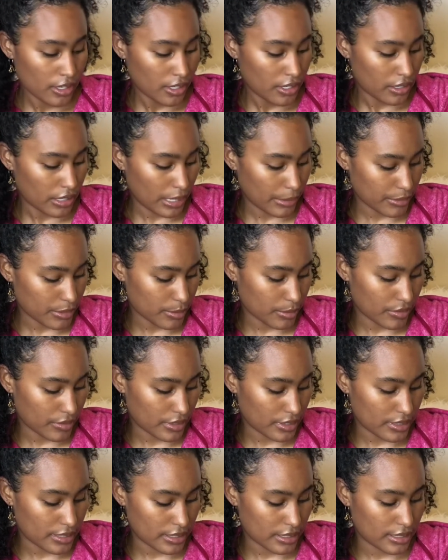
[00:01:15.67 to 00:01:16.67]
That was what
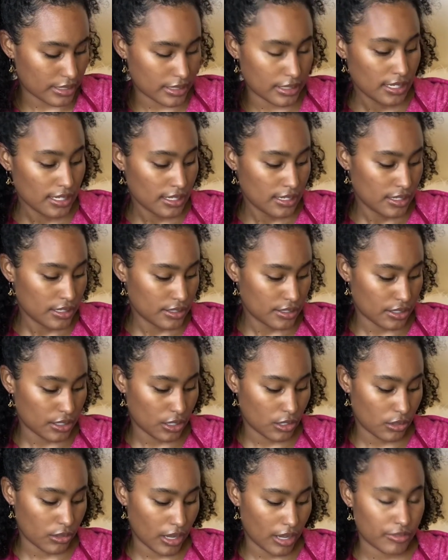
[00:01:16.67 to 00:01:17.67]
this is.
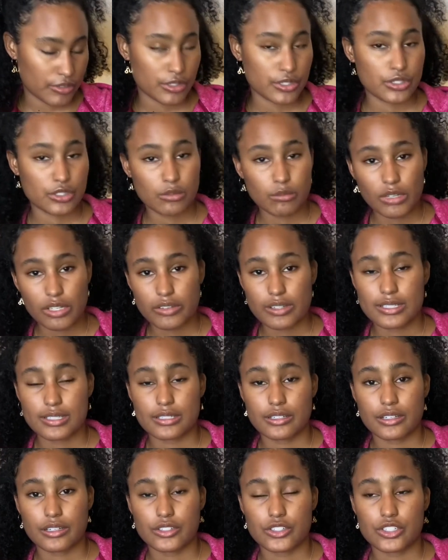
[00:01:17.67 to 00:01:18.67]
So after doing my
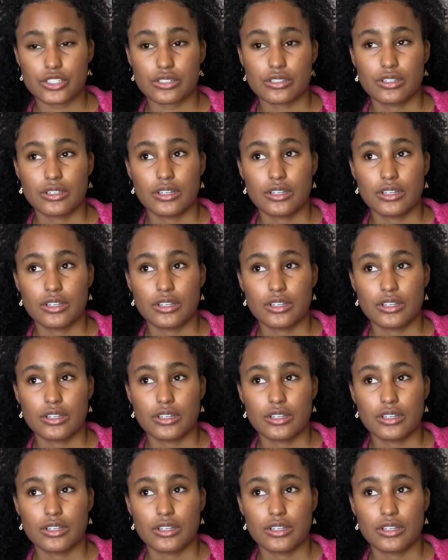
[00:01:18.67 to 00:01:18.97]
research,